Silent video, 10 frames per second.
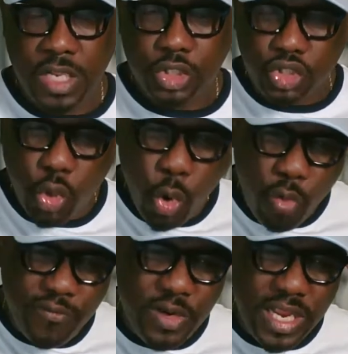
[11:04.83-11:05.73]
So
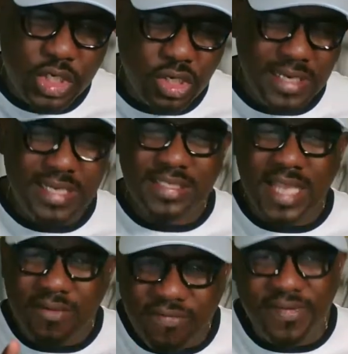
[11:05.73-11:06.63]
ovulation is
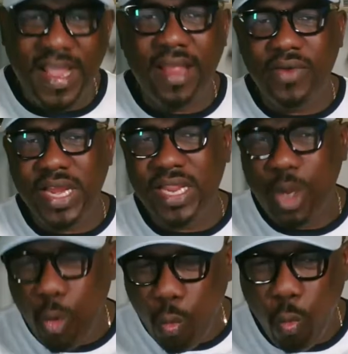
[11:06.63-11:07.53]
a very
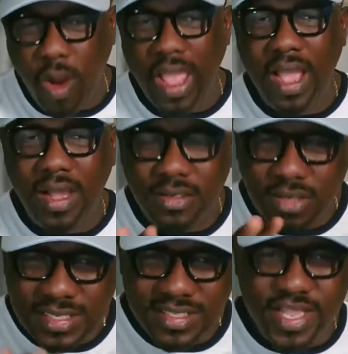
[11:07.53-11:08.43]

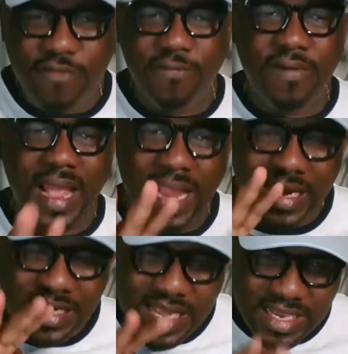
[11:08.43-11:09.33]

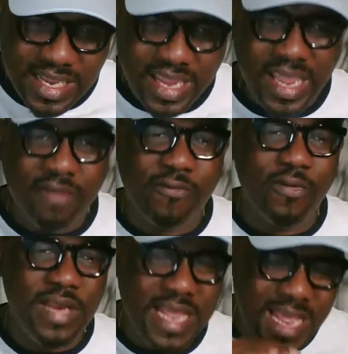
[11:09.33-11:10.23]
well-defined,
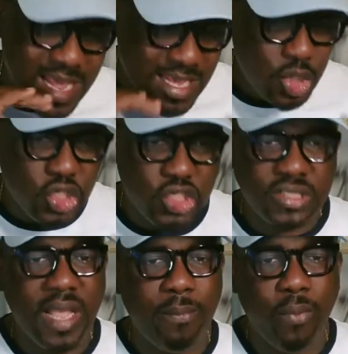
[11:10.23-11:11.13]
carefully,
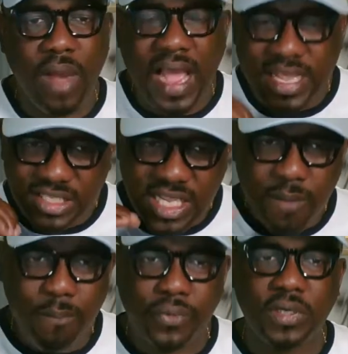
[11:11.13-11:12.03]
stepwise
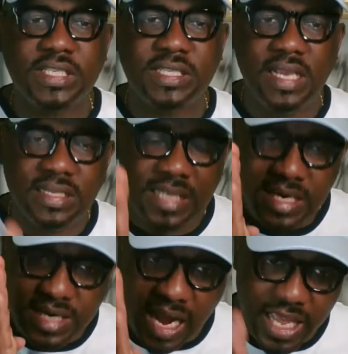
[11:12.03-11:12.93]
process
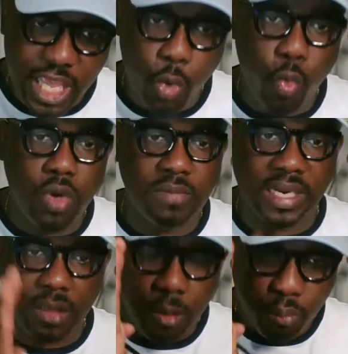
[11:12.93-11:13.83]
that a
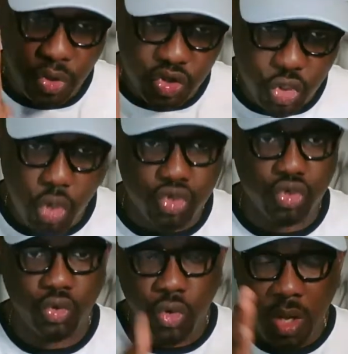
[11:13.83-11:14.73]
woman must go
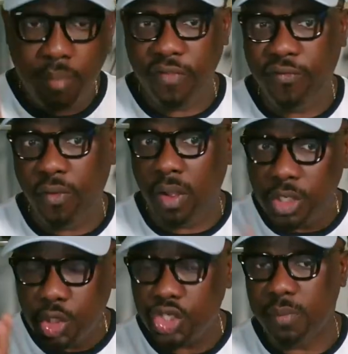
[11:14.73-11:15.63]
through before
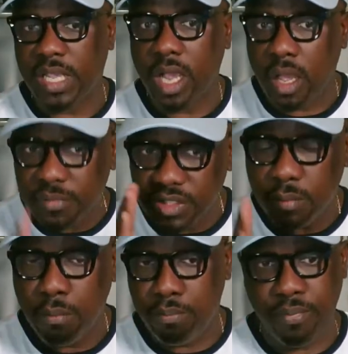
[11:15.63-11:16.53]
she becomes
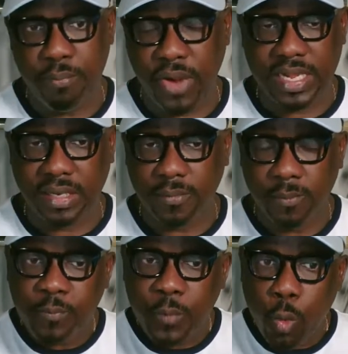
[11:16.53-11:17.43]
pregnant.
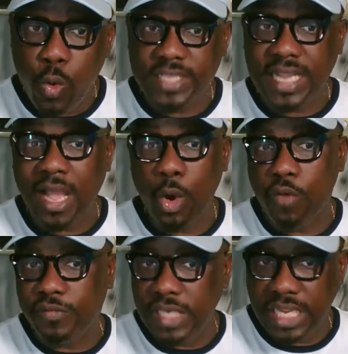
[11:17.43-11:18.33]
Without
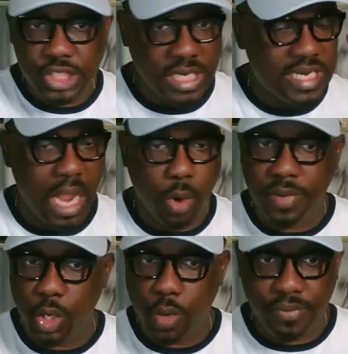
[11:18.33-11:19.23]
ovulation, there will
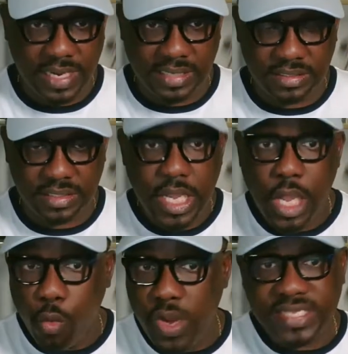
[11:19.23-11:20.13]
be no pregnancy.
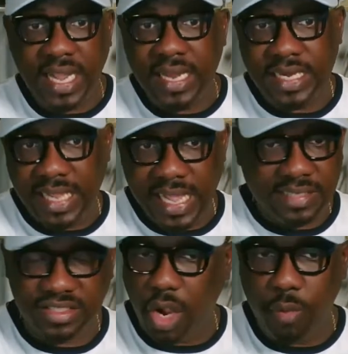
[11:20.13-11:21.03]
Without the
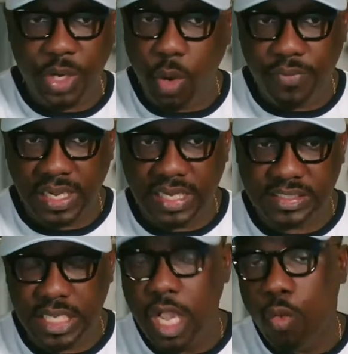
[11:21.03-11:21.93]
eggs, there will be no
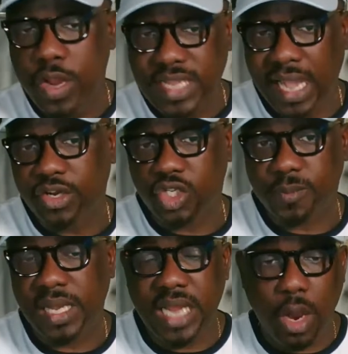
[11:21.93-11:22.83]
pregnancy. Without the
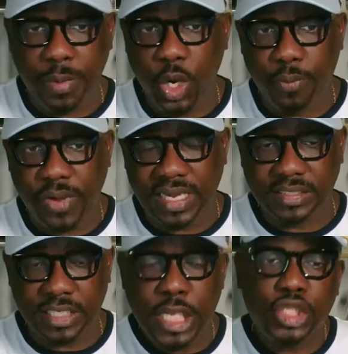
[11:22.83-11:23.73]
sperm, there will be no
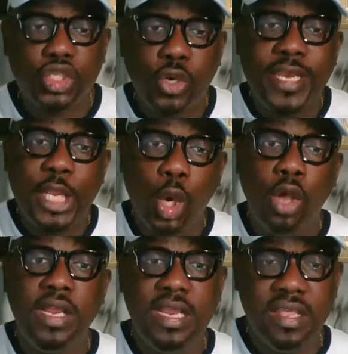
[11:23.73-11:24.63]
pregnancy. So the
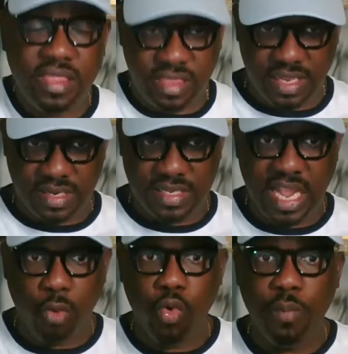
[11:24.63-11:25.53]
only thing
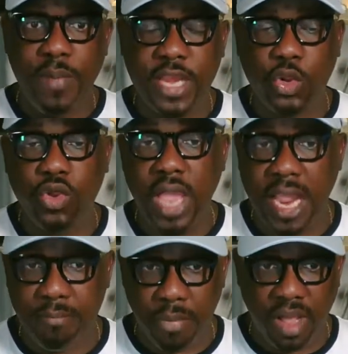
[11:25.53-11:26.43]
that will make you
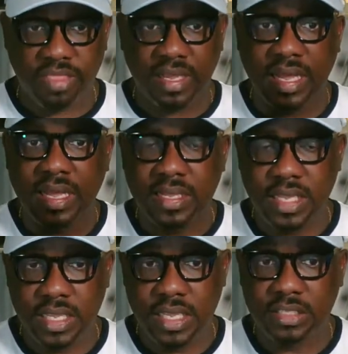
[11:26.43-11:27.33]
a mother
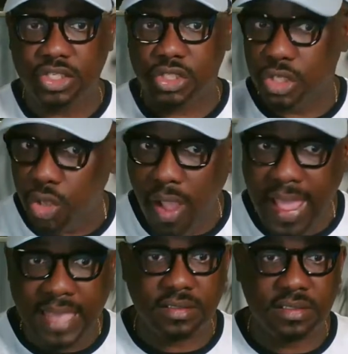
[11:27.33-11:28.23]
is your
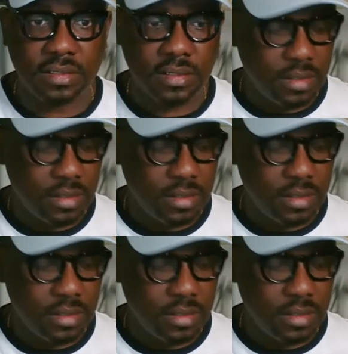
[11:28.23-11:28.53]
eggs.